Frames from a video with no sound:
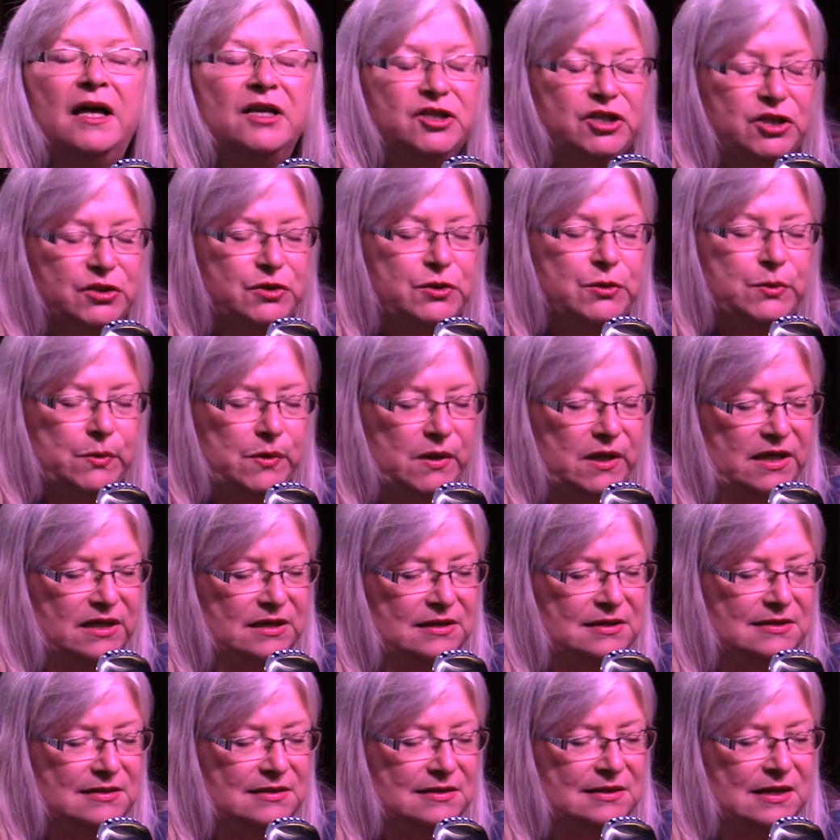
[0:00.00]
to do
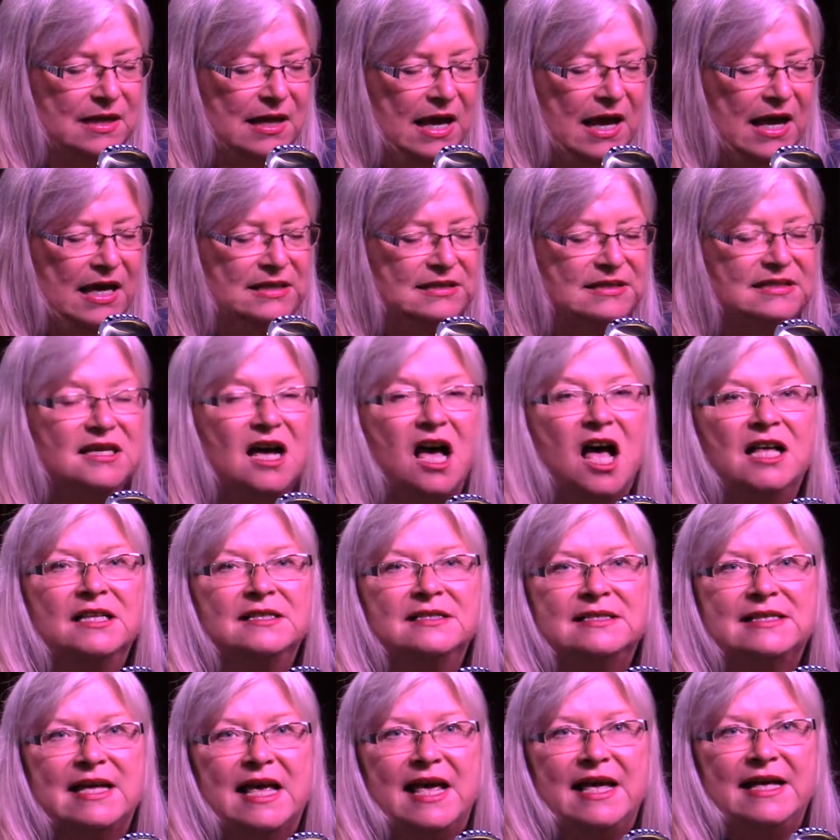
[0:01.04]
this. As Don
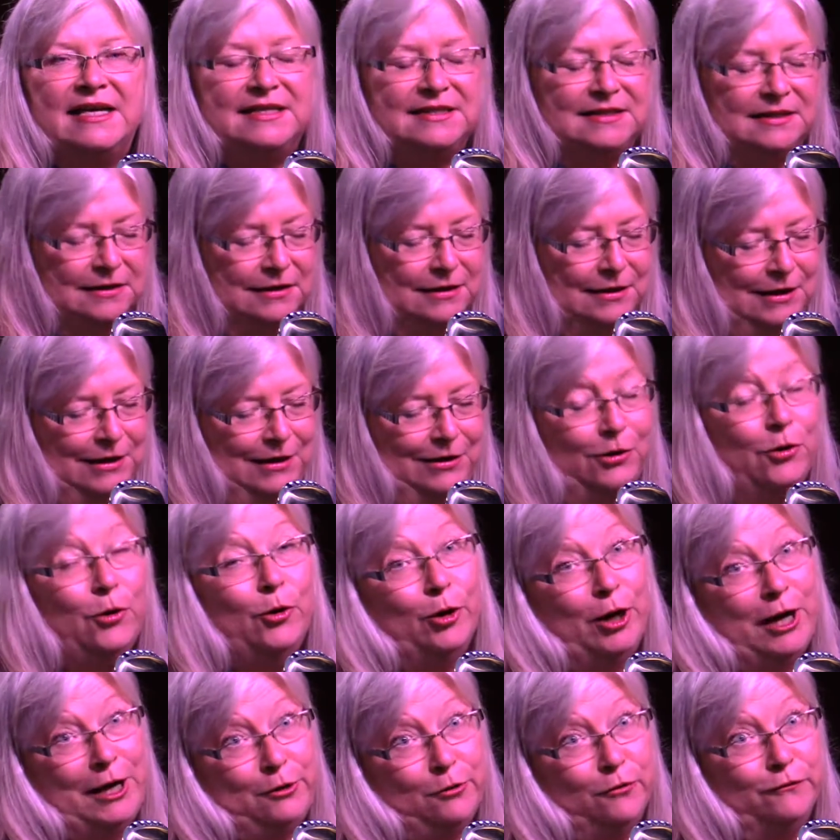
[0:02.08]
said,
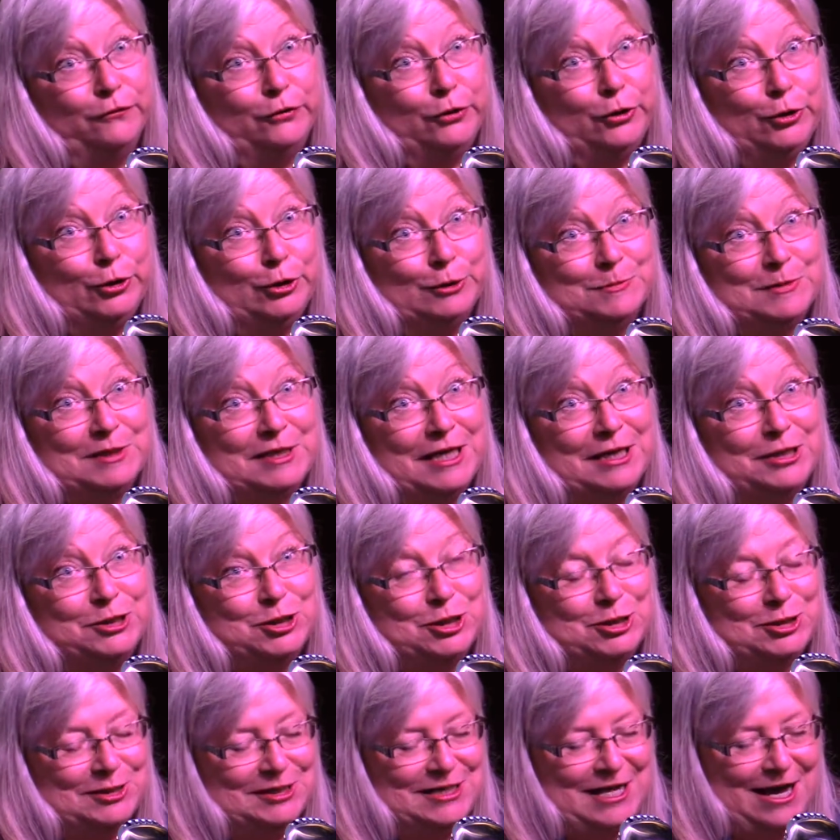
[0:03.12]
or I overheard him say
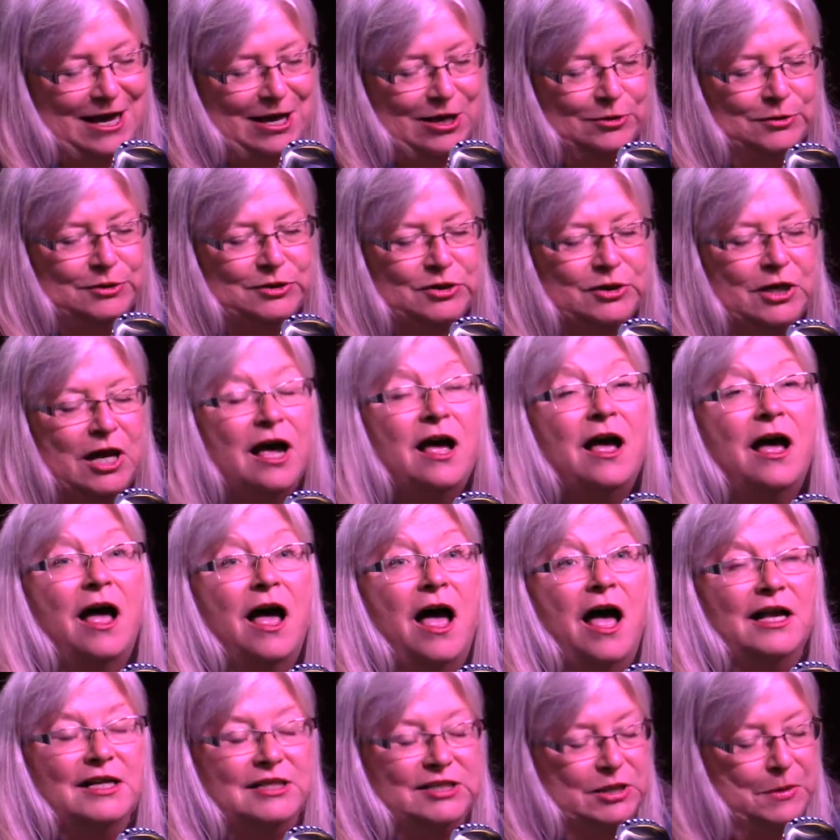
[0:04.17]
just now,
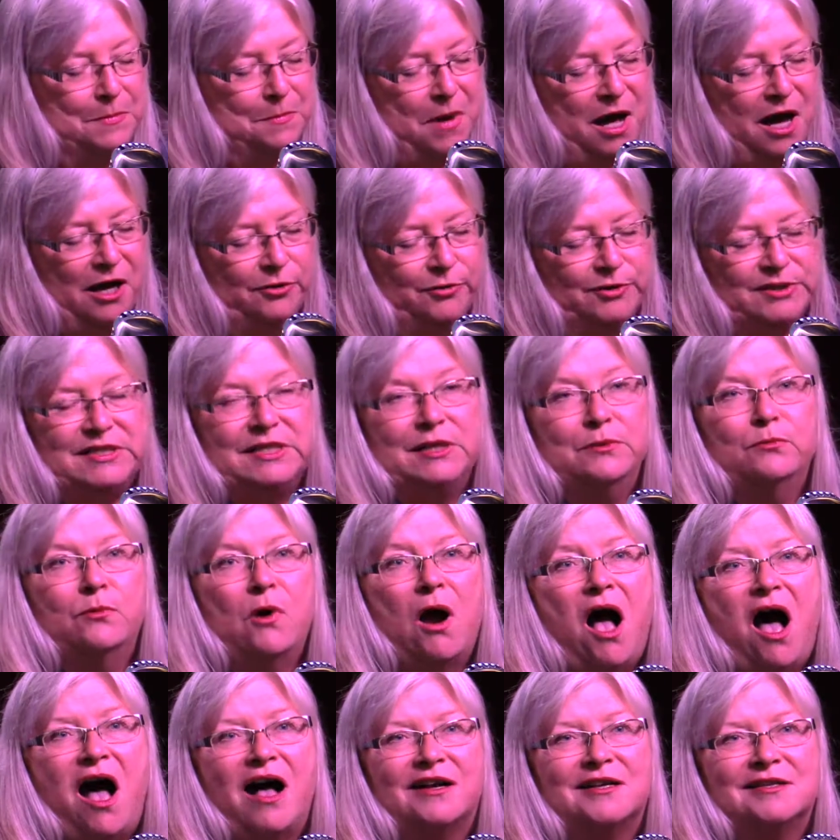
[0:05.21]
democracy
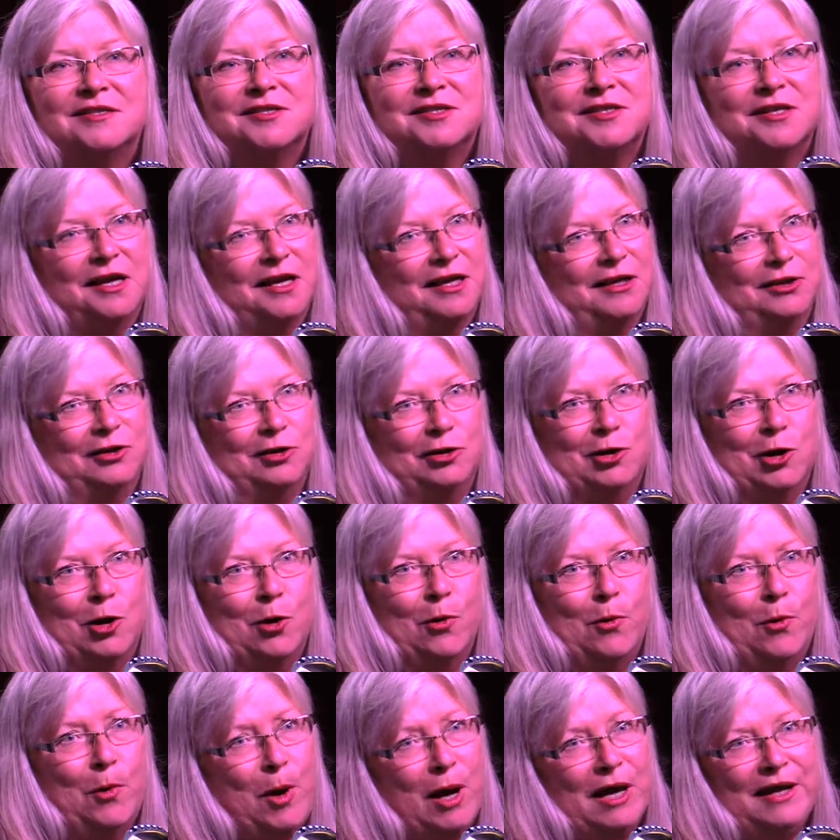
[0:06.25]
rocks, and
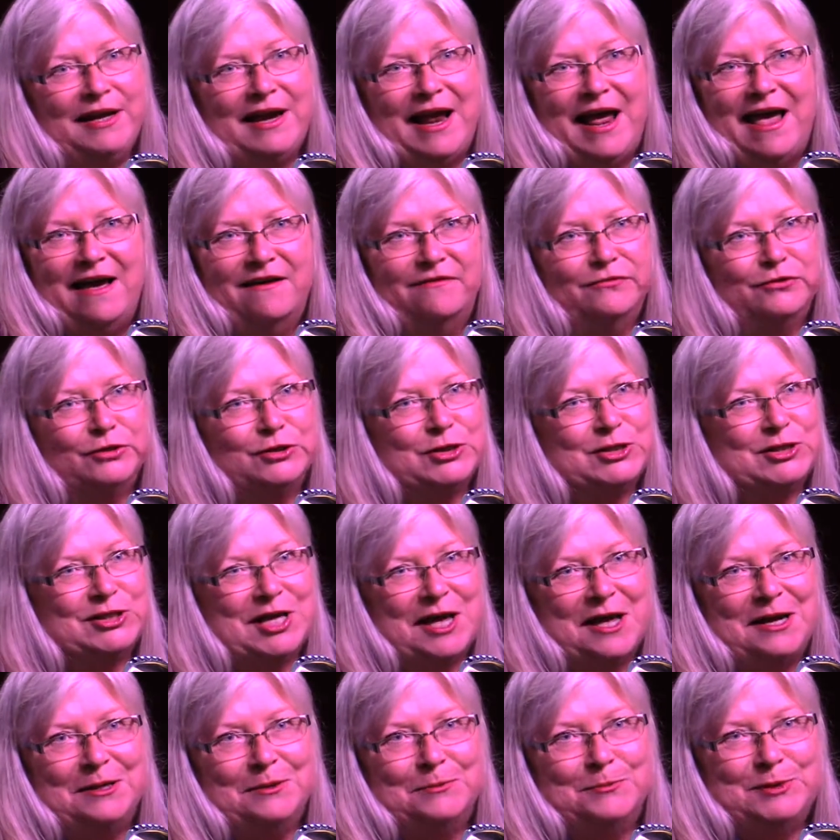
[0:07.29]
no one ever
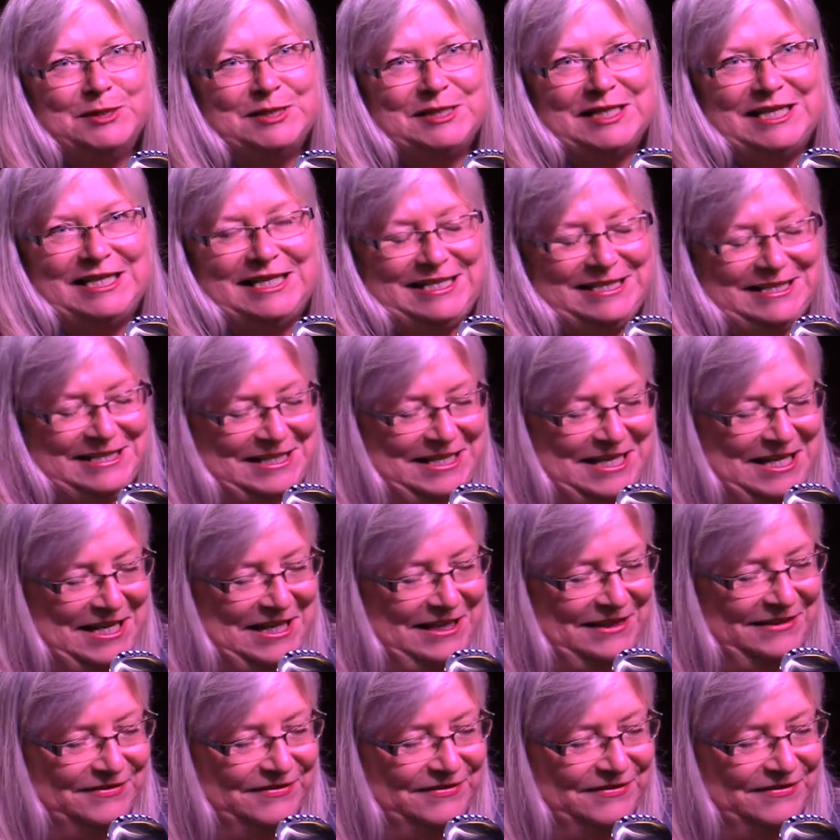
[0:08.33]
said it was easy.